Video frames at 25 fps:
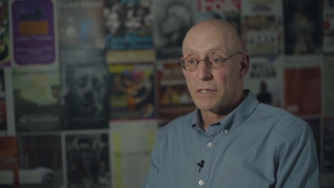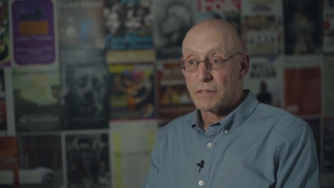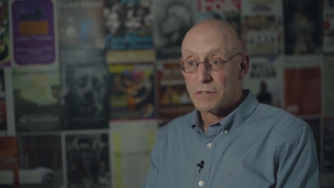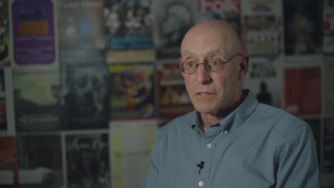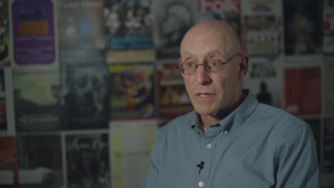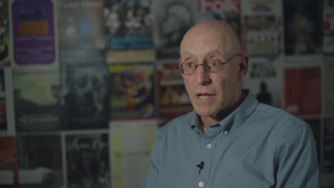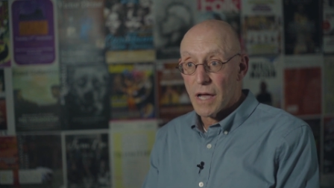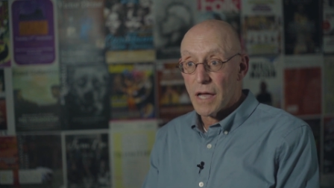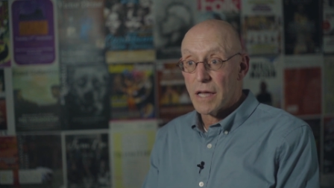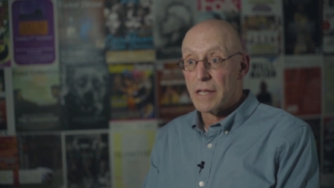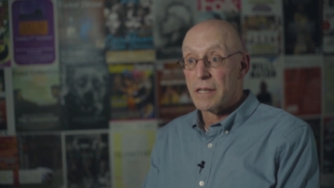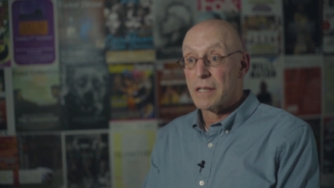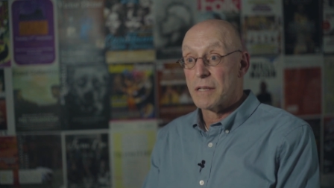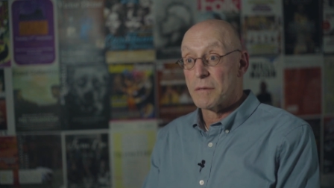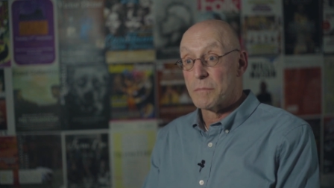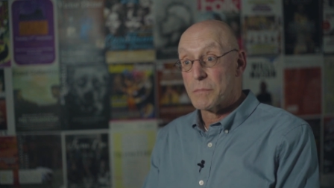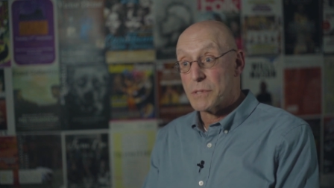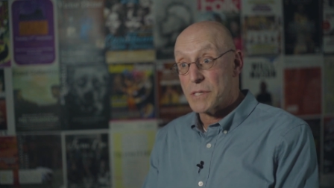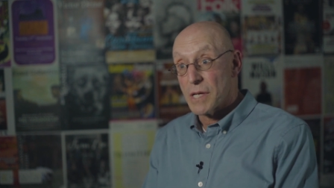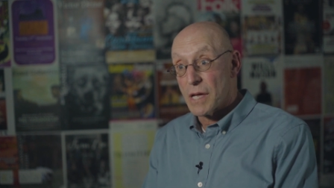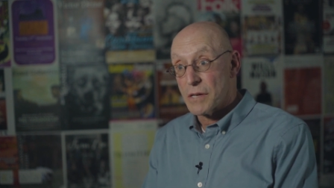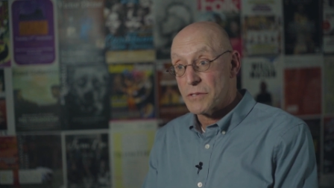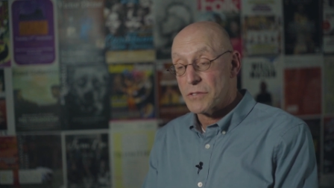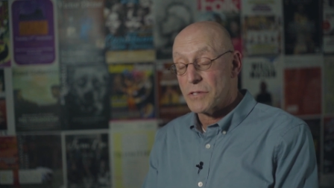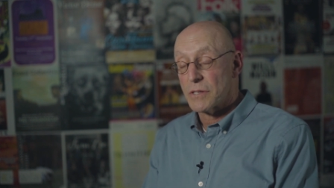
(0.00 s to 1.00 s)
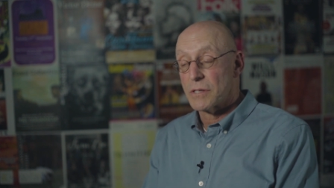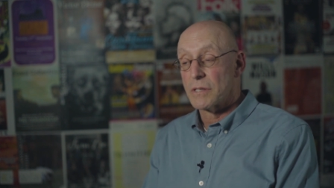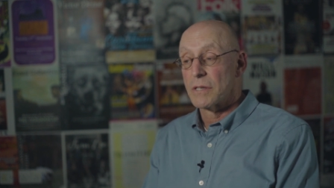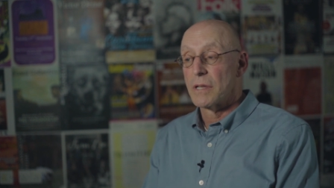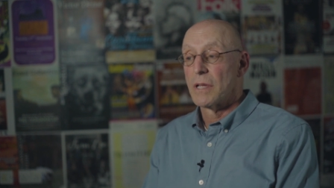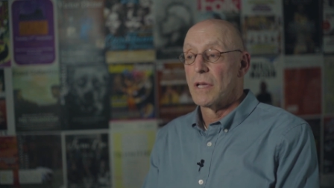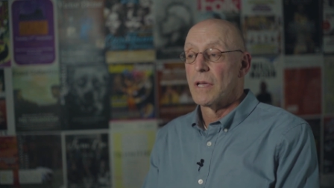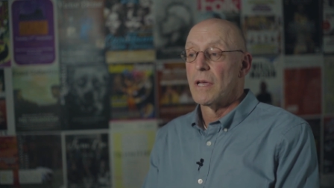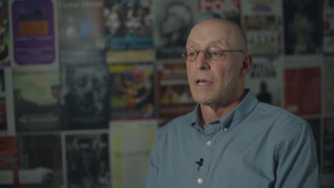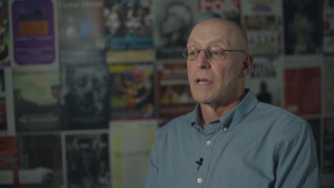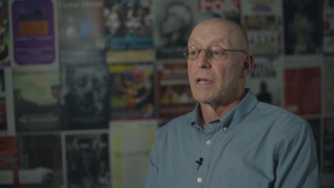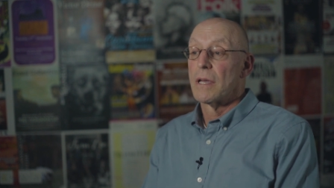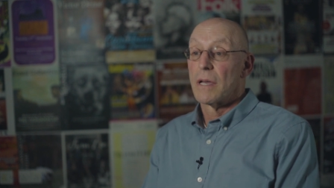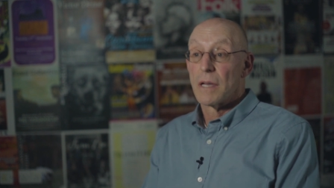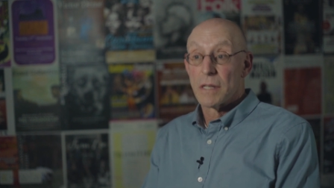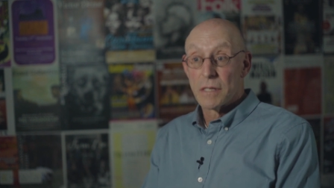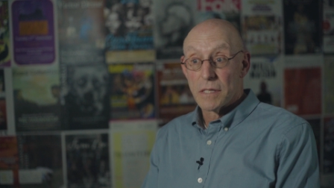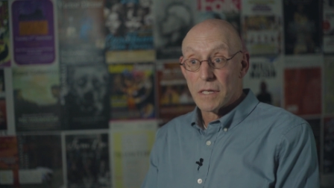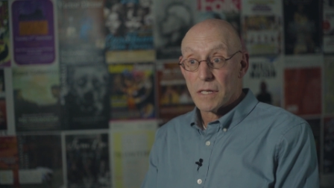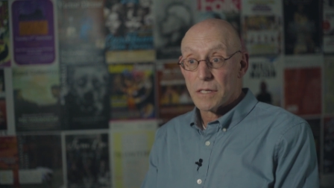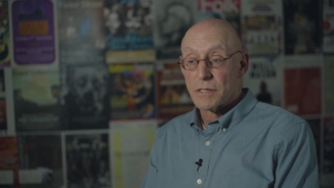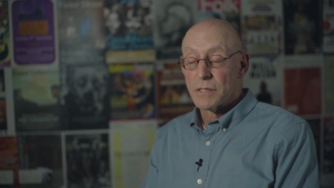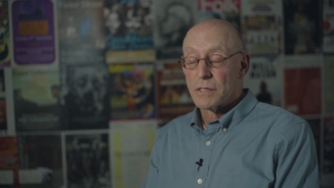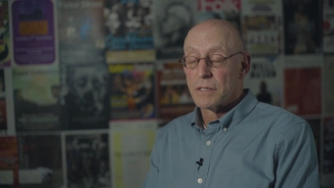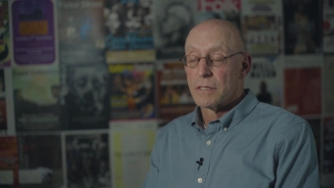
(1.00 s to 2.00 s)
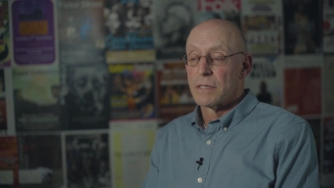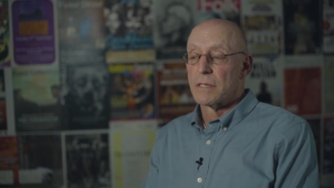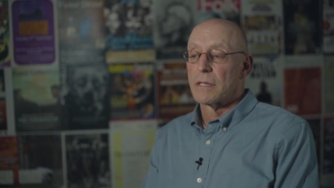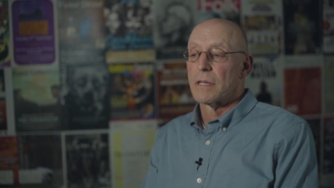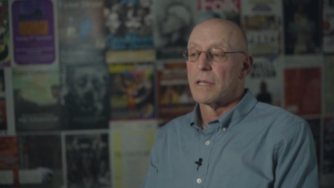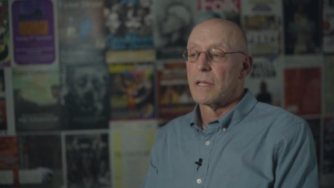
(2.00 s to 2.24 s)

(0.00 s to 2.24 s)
anxiety, obsession, addiction.